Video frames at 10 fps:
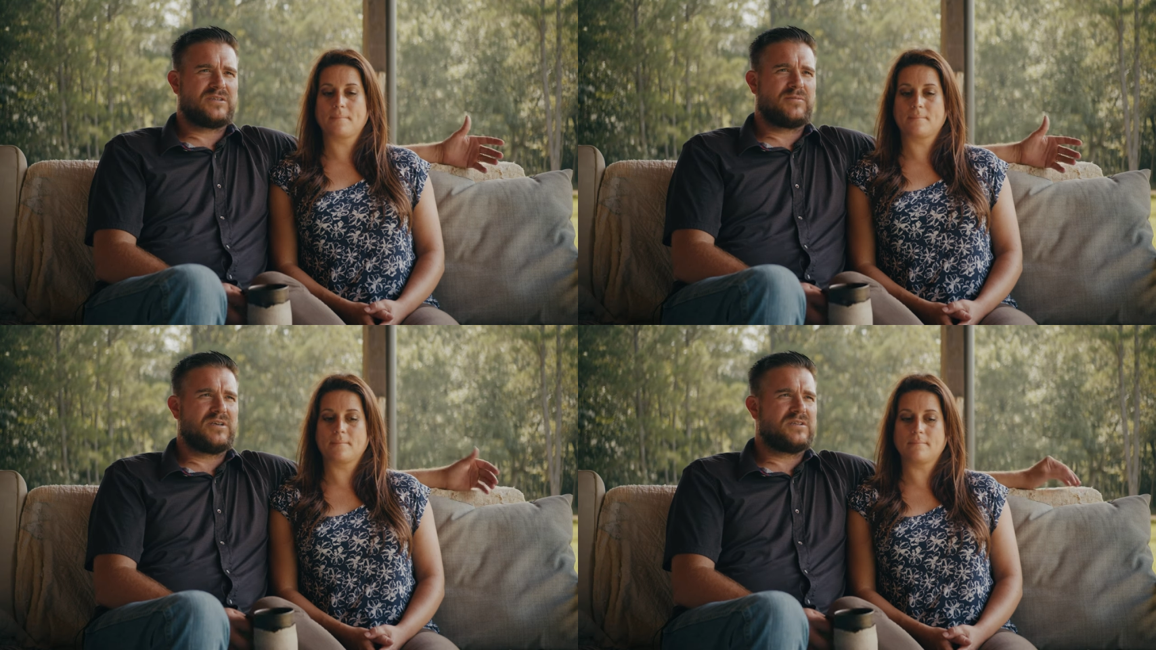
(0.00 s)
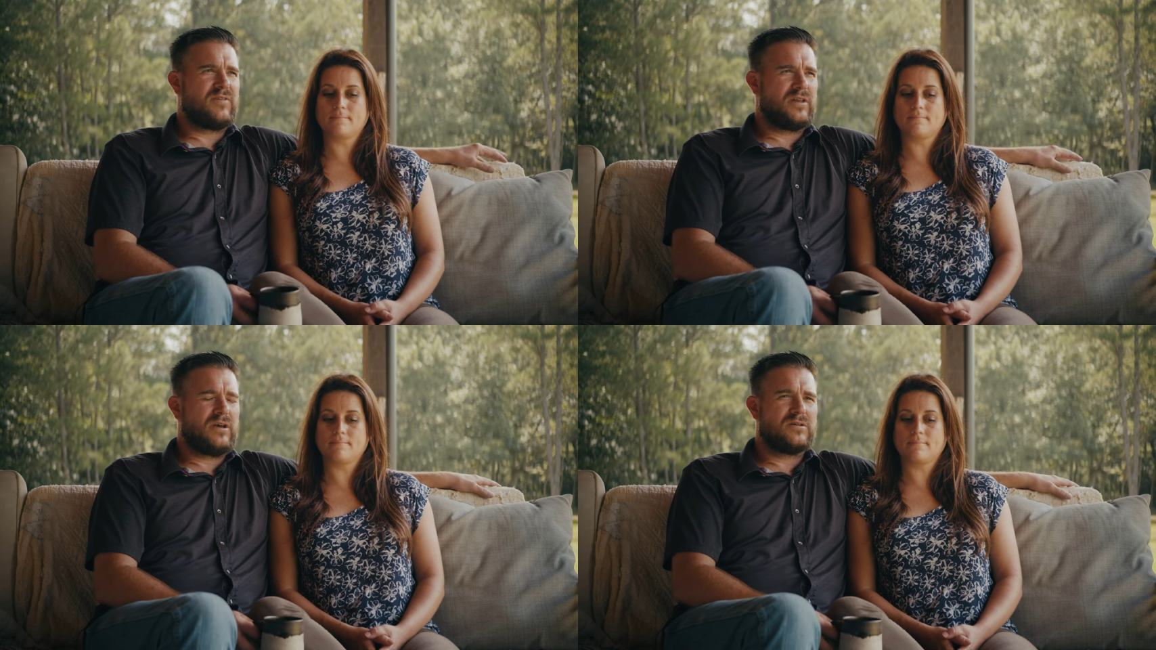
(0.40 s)
Speaker 1: some of these
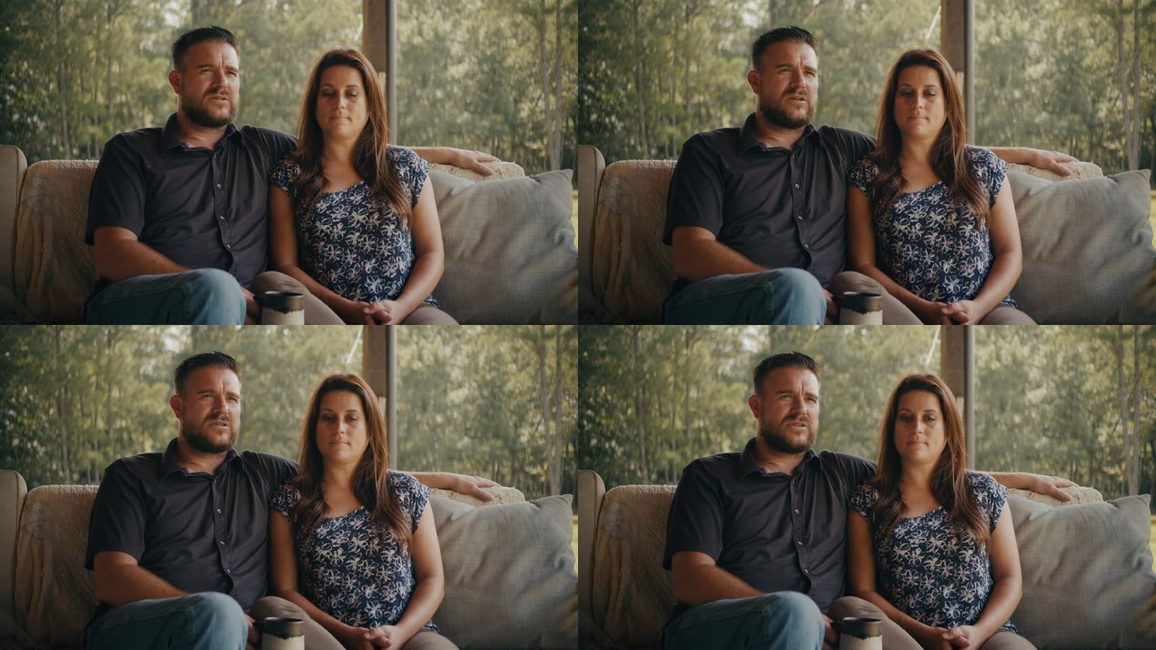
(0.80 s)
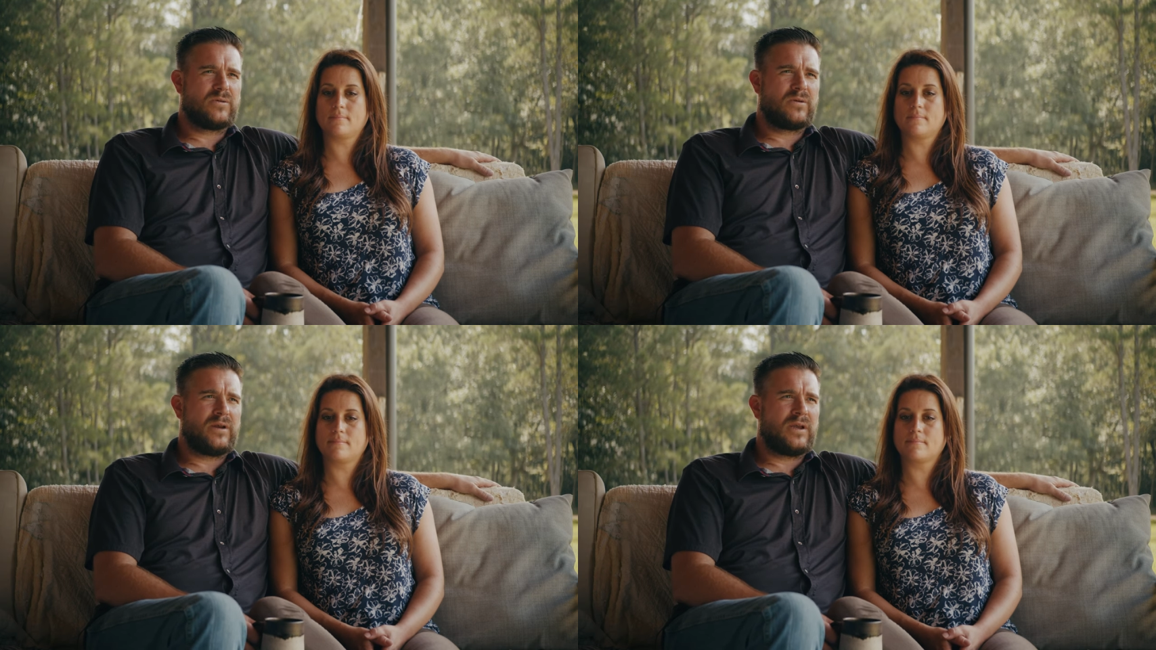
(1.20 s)
videos and our
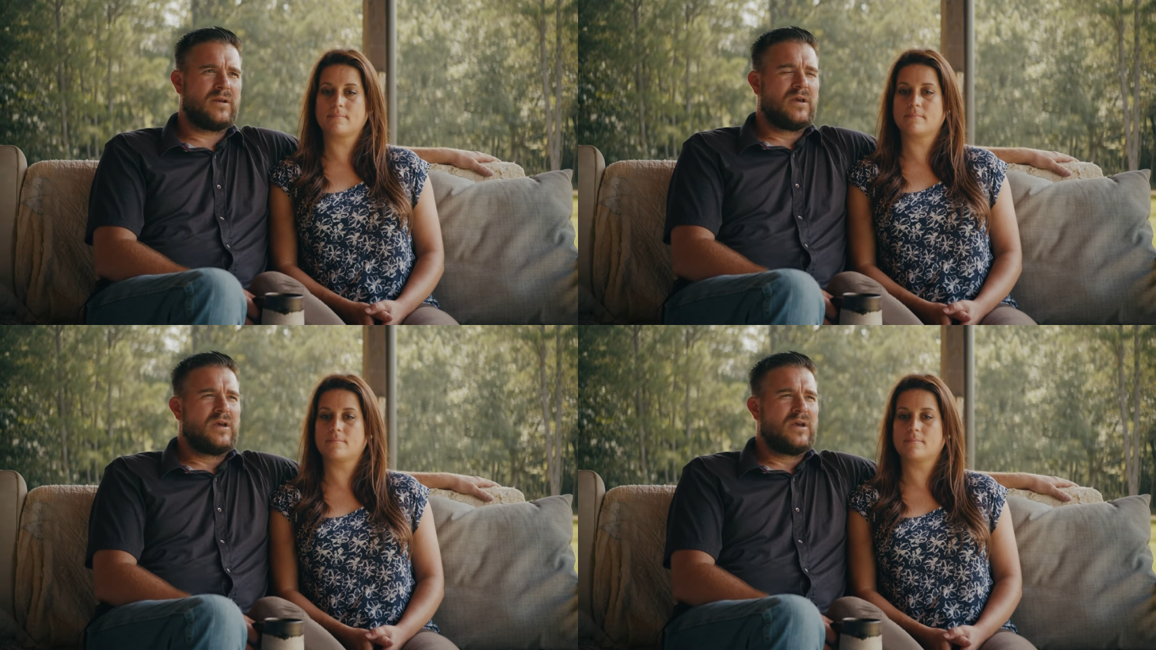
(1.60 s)
story,